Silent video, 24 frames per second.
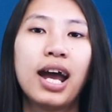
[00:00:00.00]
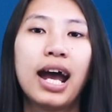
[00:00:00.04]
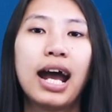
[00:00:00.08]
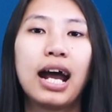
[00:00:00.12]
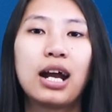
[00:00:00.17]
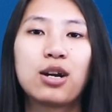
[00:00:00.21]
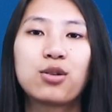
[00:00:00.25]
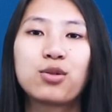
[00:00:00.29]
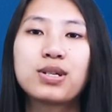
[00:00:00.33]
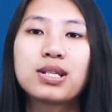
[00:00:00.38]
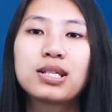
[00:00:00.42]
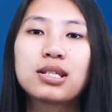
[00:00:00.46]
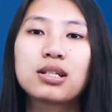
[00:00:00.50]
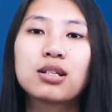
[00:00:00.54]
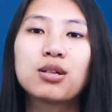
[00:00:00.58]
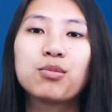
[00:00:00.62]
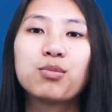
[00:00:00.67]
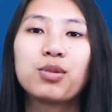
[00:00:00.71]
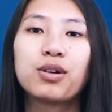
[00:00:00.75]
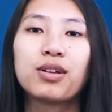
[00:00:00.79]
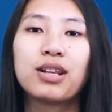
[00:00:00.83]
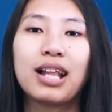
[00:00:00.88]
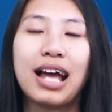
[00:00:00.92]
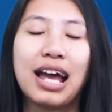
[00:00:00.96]
a
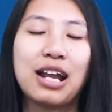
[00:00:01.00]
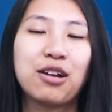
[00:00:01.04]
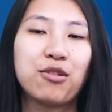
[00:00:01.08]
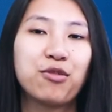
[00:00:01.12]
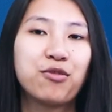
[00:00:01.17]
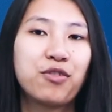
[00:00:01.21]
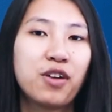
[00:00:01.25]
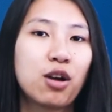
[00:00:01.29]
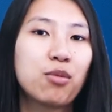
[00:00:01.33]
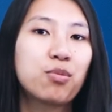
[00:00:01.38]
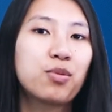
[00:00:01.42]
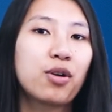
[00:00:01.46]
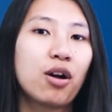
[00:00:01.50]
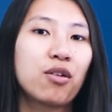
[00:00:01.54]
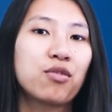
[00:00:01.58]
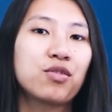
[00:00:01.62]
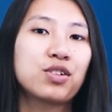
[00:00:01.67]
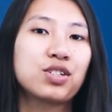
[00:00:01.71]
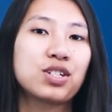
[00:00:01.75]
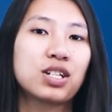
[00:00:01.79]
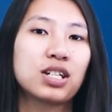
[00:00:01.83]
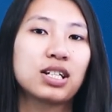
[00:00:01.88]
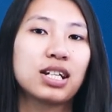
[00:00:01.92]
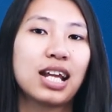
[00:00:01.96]
reasonable and fair
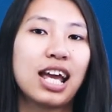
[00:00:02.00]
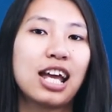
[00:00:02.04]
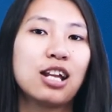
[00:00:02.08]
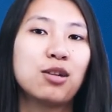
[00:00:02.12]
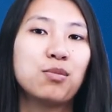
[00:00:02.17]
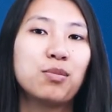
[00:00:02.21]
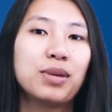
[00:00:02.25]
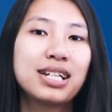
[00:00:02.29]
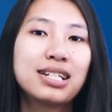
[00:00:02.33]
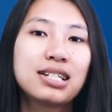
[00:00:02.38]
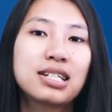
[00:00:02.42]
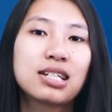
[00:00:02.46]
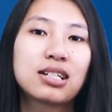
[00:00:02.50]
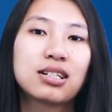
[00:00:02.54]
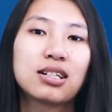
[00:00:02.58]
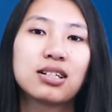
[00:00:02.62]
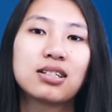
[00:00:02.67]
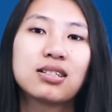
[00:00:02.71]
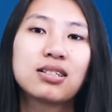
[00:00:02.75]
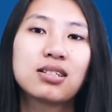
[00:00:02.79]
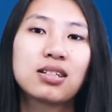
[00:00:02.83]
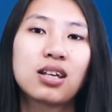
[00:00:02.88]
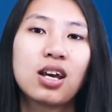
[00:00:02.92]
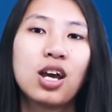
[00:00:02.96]
provision and
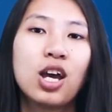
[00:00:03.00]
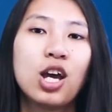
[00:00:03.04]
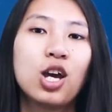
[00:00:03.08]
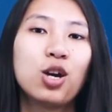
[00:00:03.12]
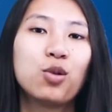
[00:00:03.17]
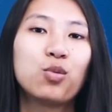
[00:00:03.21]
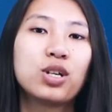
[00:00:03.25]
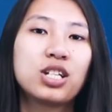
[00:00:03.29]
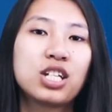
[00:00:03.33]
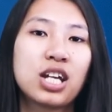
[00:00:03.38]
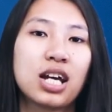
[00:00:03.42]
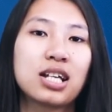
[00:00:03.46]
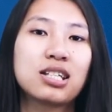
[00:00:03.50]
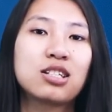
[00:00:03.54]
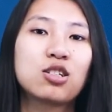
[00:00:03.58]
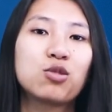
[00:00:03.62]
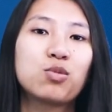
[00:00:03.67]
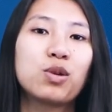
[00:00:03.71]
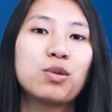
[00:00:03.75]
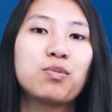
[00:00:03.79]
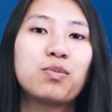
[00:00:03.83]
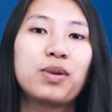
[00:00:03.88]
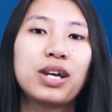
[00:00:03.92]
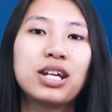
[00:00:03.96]
maintenance which has to
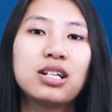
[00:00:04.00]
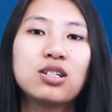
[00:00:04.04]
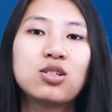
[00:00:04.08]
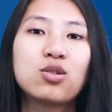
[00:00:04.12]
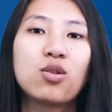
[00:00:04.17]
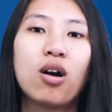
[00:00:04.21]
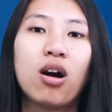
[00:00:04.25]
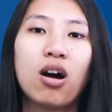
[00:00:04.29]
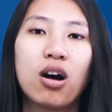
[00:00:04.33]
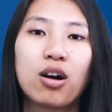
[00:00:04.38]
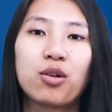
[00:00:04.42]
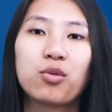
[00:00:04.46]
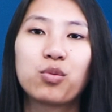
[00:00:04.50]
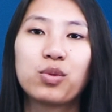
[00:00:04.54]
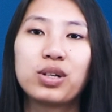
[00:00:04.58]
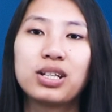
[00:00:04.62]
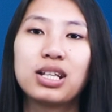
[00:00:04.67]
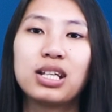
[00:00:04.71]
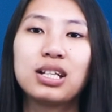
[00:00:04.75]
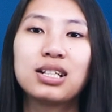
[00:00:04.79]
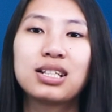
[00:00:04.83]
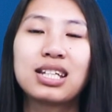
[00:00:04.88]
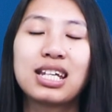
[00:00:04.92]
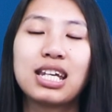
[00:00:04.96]
be paid to her
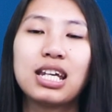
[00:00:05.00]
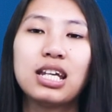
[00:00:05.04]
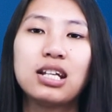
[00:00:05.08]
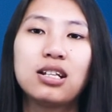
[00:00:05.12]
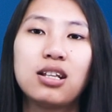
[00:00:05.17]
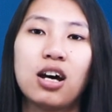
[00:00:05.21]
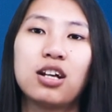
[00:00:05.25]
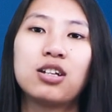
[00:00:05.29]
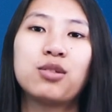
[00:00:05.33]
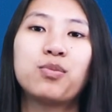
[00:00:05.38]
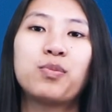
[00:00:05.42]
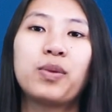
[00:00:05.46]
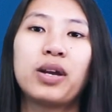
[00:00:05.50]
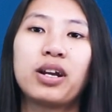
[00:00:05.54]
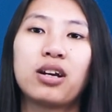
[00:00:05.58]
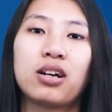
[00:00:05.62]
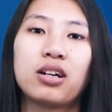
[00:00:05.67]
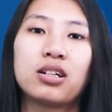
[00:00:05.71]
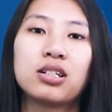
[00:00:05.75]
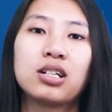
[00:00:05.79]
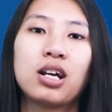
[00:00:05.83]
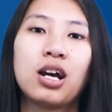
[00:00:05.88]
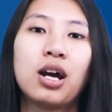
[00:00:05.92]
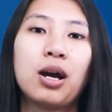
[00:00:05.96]
within the iddat
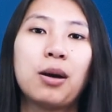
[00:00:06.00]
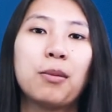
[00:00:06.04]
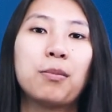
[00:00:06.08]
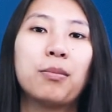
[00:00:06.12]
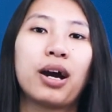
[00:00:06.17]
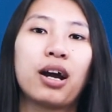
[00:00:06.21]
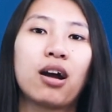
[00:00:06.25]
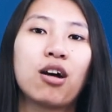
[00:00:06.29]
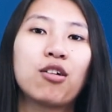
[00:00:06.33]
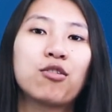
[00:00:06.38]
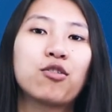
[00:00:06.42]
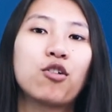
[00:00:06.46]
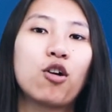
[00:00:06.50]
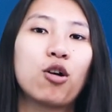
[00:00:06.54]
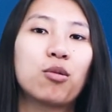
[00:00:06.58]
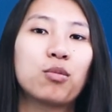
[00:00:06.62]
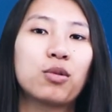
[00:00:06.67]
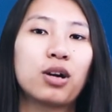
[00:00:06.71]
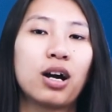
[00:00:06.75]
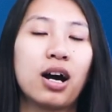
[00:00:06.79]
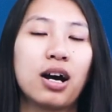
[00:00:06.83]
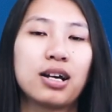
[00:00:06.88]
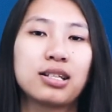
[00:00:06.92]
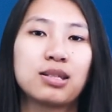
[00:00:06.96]
period by her
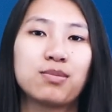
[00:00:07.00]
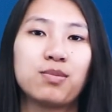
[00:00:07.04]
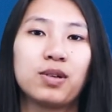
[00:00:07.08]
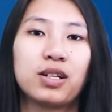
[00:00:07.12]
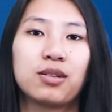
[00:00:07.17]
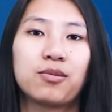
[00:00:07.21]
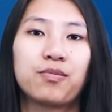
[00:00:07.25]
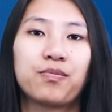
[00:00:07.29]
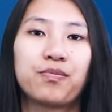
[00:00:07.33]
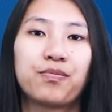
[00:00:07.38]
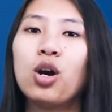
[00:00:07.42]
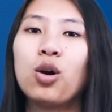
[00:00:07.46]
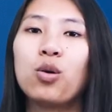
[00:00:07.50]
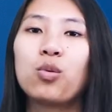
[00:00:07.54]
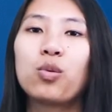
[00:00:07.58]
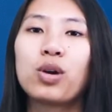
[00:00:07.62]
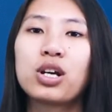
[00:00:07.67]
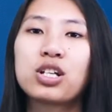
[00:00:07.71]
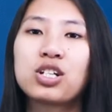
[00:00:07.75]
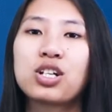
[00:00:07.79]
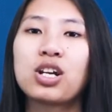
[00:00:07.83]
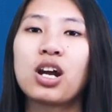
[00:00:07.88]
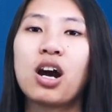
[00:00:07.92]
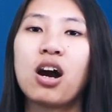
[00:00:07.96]
former husband.
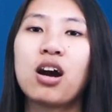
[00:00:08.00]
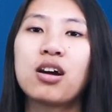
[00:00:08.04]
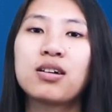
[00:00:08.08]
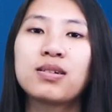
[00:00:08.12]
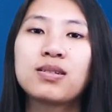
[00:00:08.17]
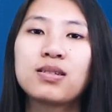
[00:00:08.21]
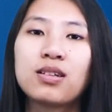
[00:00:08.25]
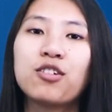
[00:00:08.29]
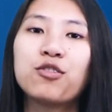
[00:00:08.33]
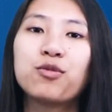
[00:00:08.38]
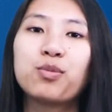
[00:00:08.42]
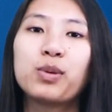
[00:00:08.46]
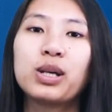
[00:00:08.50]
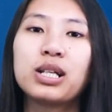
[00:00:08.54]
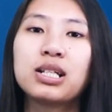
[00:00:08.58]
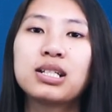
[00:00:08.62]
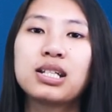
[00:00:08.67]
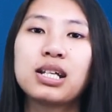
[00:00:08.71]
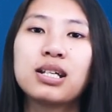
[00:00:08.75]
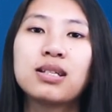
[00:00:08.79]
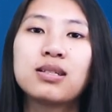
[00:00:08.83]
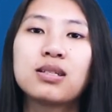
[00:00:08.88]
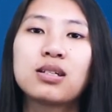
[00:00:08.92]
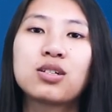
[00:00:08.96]
Where she herself
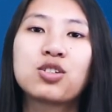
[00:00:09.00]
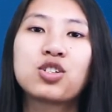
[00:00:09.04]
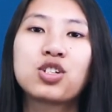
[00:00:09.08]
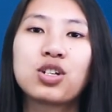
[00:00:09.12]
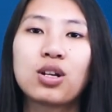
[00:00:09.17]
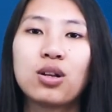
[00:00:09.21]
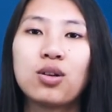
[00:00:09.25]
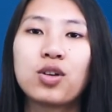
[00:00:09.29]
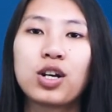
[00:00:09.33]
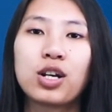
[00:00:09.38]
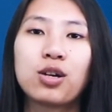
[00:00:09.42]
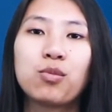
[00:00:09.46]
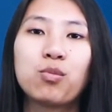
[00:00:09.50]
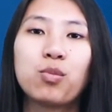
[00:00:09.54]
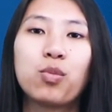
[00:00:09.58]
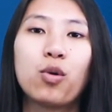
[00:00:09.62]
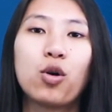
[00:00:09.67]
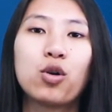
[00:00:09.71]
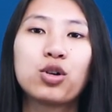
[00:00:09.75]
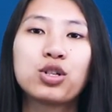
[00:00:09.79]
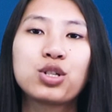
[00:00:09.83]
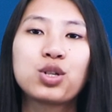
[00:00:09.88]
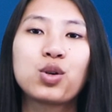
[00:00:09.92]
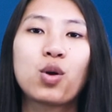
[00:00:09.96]
maintains the children
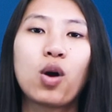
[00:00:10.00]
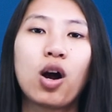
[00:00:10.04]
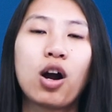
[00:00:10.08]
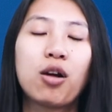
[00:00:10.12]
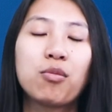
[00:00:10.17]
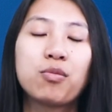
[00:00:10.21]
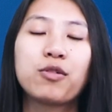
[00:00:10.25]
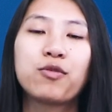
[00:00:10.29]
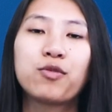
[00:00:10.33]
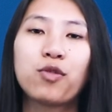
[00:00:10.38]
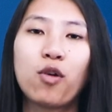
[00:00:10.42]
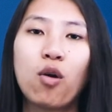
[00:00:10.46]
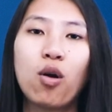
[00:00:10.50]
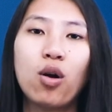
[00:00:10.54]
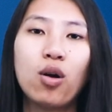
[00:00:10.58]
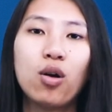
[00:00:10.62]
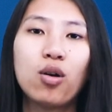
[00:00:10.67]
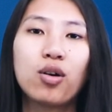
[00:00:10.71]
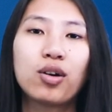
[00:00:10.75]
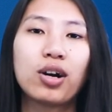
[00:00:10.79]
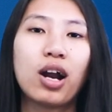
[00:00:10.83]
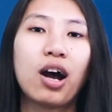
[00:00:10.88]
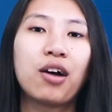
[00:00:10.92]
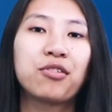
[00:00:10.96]
born to her before
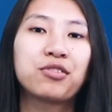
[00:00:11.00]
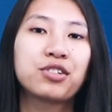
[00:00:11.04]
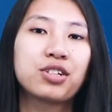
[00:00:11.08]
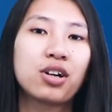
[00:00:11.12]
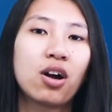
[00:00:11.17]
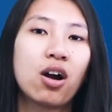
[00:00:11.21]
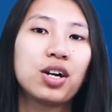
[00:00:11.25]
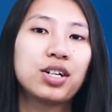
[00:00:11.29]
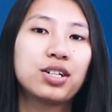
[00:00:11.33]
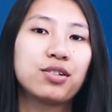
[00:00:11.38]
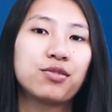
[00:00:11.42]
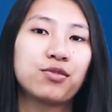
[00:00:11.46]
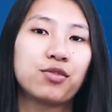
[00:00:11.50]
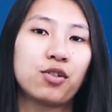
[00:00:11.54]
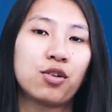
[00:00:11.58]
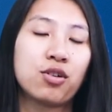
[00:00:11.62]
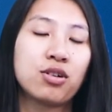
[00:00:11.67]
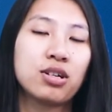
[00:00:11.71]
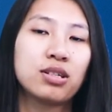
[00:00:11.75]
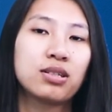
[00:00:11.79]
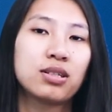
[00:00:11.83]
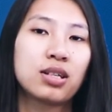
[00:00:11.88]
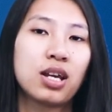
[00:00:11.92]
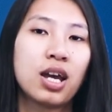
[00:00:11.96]
or after her
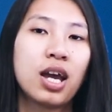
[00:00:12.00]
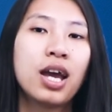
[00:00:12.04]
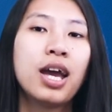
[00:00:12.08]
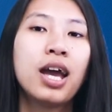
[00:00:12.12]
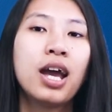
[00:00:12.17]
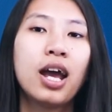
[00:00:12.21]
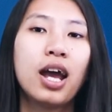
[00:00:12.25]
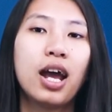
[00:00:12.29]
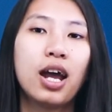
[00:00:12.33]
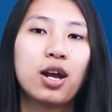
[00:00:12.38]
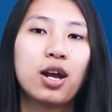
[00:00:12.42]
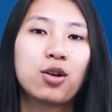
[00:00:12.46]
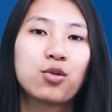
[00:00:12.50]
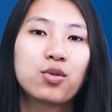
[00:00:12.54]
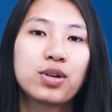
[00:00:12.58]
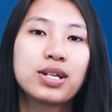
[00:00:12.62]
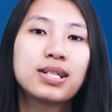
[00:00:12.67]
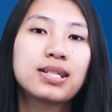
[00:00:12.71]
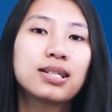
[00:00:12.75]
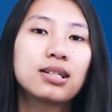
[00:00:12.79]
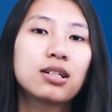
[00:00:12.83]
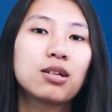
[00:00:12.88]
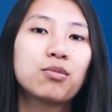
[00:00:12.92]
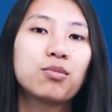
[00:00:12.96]
divorce, a
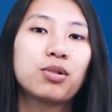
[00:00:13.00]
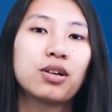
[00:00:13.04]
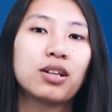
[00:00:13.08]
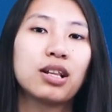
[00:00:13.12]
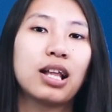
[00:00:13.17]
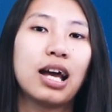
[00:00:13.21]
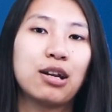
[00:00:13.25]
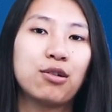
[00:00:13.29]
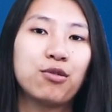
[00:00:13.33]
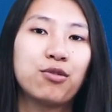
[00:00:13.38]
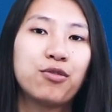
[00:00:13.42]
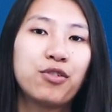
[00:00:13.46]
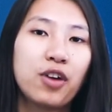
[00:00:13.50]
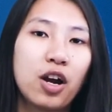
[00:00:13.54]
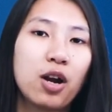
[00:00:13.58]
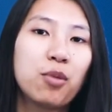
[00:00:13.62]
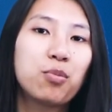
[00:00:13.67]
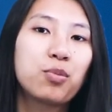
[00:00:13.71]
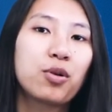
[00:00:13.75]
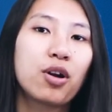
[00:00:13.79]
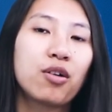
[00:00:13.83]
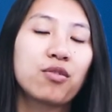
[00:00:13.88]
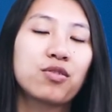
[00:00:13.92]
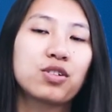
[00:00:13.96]
reasonable and fair
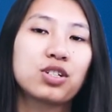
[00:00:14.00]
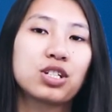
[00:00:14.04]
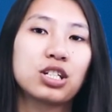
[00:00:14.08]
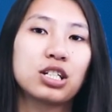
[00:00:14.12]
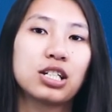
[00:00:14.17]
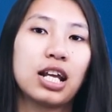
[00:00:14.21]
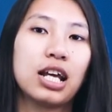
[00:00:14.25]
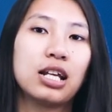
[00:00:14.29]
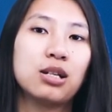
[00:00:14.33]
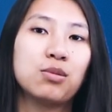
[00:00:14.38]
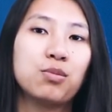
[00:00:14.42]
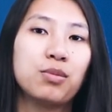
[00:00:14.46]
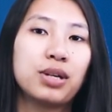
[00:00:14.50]
provision and